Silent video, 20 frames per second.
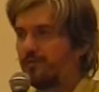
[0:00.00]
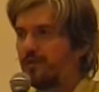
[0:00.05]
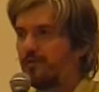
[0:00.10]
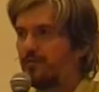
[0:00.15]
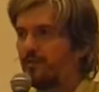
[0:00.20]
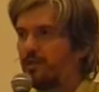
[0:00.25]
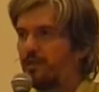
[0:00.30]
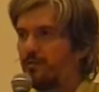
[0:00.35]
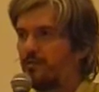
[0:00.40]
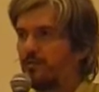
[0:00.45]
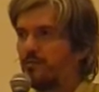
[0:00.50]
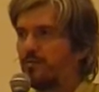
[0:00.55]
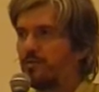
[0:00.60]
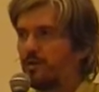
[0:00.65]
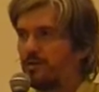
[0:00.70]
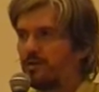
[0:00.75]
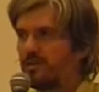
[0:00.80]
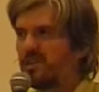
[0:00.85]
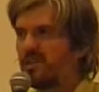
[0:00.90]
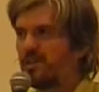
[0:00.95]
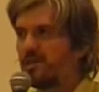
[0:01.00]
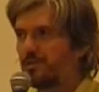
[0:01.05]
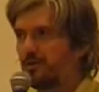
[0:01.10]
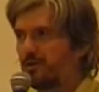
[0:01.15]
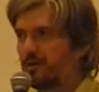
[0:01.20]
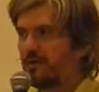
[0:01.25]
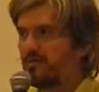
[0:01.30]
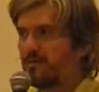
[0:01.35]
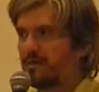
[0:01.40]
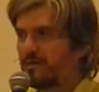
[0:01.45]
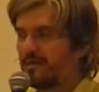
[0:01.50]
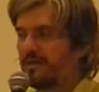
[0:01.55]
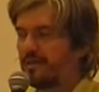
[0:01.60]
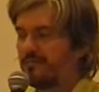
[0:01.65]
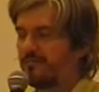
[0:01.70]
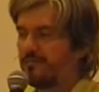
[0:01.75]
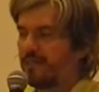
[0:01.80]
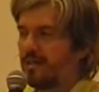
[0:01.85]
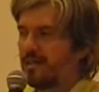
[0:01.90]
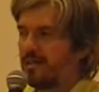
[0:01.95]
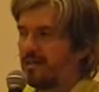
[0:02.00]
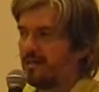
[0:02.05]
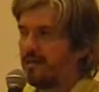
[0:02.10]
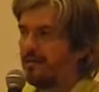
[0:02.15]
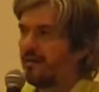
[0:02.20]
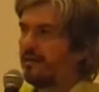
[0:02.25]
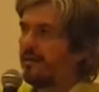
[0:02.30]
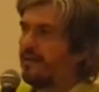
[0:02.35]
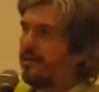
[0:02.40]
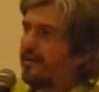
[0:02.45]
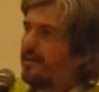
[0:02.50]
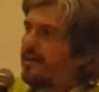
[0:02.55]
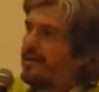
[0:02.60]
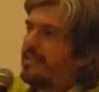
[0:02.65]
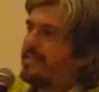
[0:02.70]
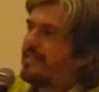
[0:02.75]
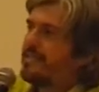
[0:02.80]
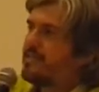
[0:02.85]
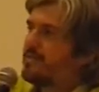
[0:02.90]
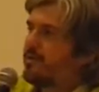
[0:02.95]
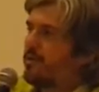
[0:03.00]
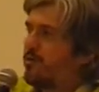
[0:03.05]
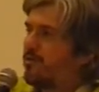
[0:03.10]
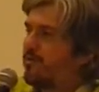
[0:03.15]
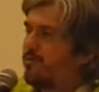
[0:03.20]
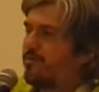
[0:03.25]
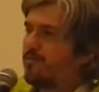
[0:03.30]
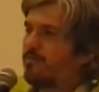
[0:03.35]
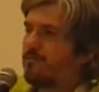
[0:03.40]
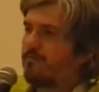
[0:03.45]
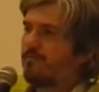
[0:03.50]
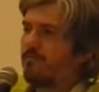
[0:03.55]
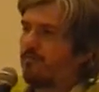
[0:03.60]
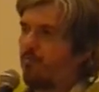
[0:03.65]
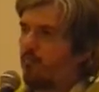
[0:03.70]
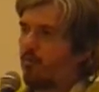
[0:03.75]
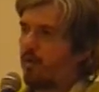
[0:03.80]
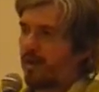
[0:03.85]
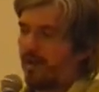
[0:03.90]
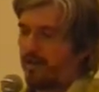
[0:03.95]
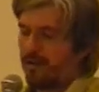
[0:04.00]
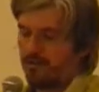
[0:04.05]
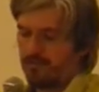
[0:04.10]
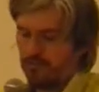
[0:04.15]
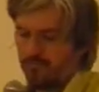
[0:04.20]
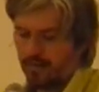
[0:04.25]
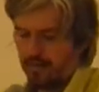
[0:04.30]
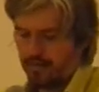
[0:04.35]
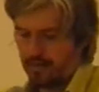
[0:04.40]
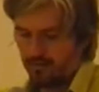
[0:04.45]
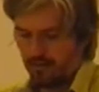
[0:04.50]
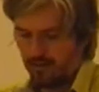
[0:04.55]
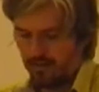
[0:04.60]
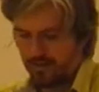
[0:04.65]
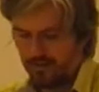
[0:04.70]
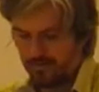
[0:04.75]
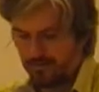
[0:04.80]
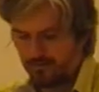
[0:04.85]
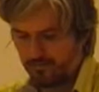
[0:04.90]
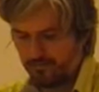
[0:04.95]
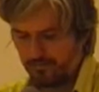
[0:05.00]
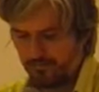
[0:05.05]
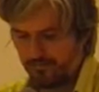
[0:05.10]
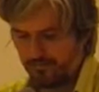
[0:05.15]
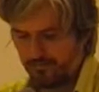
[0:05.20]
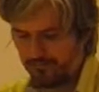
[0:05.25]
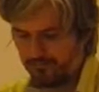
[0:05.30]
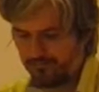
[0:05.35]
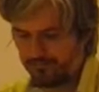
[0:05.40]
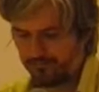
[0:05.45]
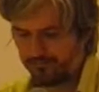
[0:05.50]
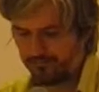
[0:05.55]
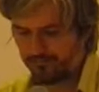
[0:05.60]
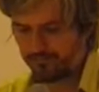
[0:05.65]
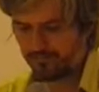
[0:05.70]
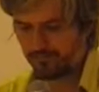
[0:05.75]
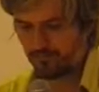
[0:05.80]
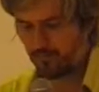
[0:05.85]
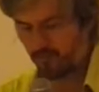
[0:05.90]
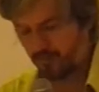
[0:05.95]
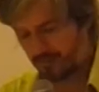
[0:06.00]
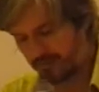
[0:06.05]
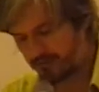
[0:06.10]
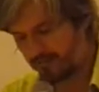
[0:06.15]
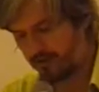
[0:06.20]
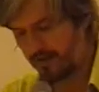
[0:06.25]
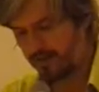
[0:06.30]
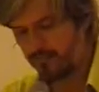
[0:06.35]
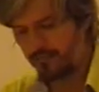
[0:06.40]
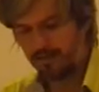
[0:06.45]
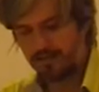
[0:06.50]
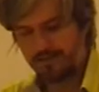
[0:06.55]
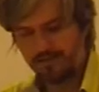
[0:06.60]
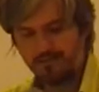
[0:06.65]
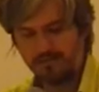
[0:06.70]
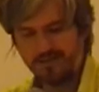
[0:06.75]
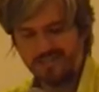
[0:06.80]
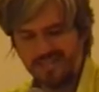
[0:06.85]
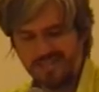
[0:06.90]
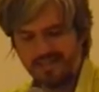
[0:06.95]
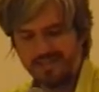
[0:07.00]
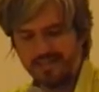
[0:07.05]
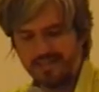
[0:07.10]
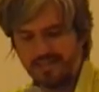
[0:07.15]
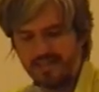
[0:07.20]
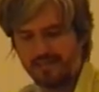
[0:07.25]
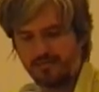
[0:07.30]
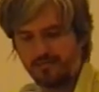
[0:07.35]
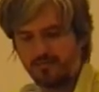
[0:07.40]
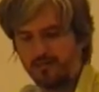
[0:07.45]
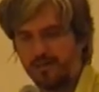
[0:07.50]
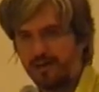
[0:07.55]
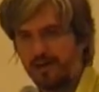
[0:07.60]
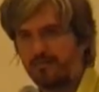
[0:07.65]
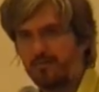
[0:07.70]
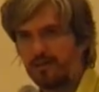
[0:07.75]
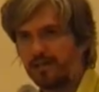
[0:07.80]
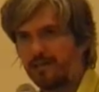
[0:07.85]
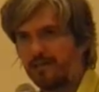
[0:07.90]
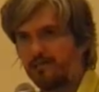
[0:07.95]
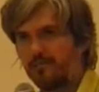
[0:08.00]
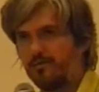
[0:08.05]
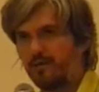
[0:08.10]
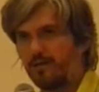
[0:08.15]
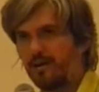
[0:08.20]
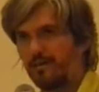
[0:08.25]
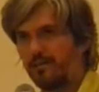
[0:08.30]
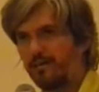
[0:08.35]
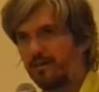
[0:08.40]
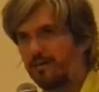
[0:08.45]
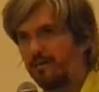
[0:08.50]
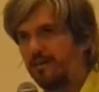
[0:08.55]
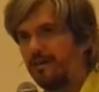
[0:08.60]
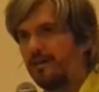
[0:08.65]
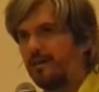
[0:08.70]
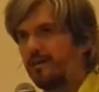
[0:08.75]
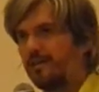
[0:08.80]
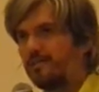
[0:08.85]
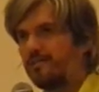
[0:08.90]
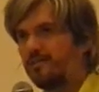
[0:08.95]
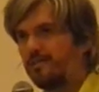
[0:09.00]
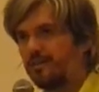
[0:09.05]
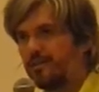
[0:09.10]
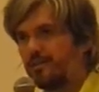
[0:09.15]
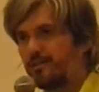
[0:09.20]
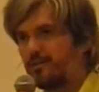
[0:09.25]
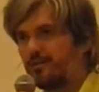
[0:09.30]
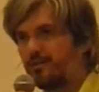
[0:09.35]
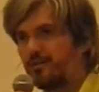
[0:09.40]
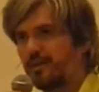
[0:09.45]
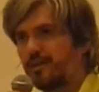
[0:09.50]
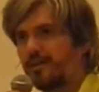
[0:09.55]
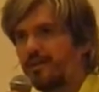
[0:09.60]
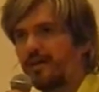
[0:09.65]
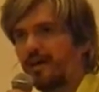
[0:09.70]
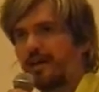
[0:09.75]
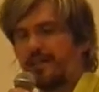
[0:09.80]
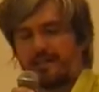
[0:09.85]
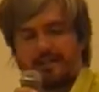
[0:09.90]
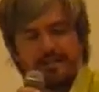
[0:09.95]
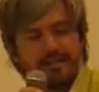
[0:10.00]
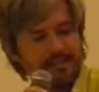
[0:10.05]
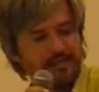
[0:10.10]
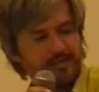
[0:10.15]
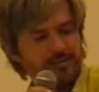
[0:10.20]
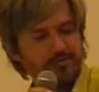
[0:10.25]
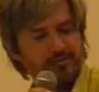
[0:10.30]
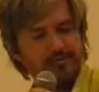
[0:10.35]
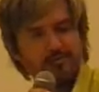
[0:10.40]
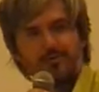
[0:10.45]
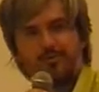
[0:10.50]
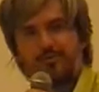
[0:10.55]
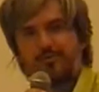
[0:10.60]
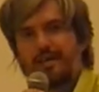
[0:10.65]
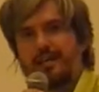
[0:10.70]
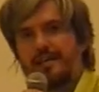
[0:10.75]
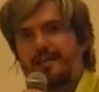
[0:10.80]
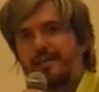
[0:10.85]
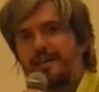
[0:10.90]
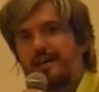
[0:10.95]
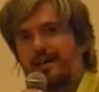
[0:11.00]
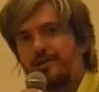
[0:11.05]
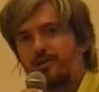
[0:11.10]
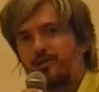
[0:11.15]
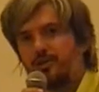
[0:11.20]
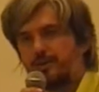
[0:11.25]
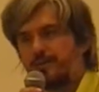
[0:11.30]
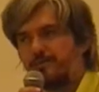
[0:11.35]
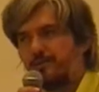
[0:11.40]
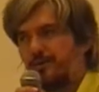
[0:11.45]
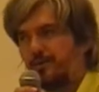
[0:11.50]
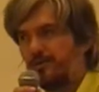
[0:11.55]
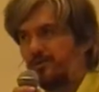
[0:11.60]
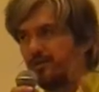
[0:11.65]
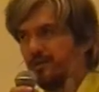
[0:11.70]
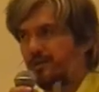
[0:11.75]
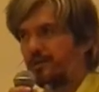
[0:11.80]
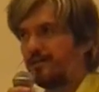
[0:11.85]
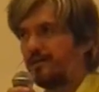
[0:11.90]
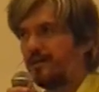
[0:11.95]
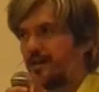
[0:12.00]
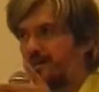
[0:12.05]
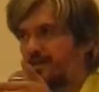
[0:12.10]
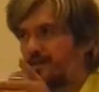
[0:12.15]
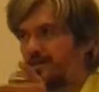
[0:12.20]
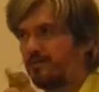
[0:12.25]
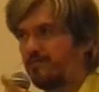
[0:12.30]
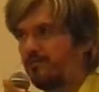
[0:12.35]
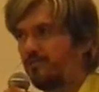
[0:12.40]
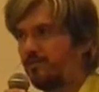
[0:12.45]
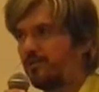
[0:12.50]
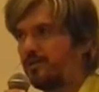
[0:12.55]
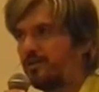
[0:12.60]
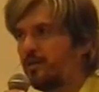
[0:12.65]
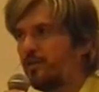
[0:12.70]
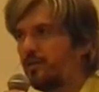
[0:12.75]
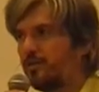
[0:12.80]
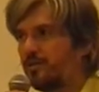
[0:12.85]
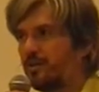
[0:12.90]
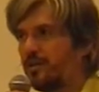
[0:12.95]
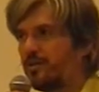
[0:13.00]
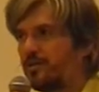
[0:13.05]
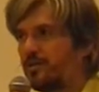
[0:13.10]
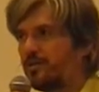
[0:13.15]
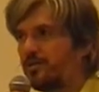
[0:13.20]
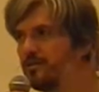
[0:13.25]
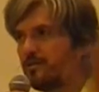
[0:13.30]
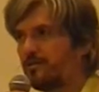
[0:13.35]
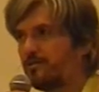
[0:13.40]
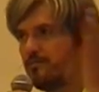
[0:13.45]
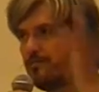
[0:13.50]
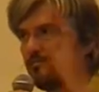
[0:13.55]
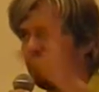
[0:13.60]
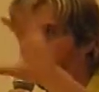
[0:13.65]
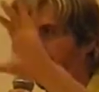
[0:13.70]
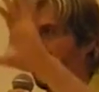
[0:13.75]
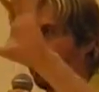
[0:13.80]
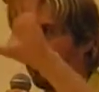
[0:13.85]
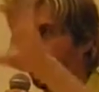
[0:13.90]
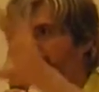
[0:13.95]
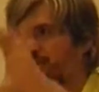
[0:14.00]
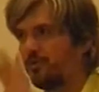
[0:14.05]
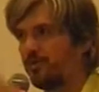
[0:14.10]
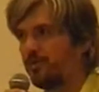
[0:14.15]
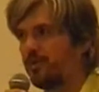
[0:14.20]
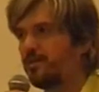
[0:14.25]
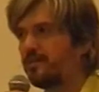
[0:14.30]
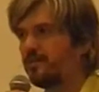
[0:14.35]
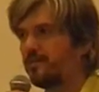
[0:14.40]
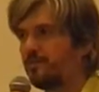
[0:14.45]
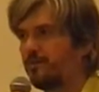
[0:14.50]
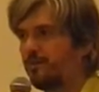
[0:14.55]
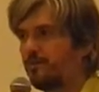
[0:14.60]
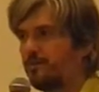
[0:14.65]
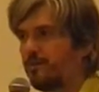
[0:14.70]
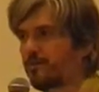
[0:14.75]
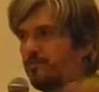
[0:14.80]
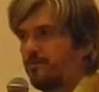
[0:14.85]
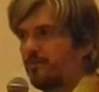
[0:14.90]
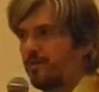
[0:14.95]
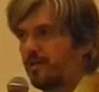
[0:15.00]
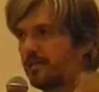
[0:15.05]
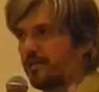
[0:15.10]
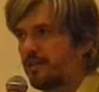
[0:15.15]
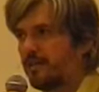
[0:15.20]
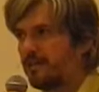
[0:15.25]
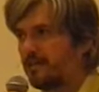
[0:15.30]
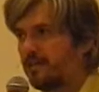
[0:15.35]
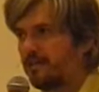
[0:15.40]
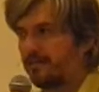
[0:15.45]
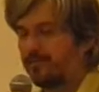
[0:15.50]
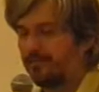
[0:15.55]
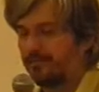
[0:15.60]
with the book, because her story was not really so well manipulative. Was manipulative, but not that well by the book. I mean, this story, I didn't need to do any adjustment to it. I just put the quotations on the quotations from the book, and that's it.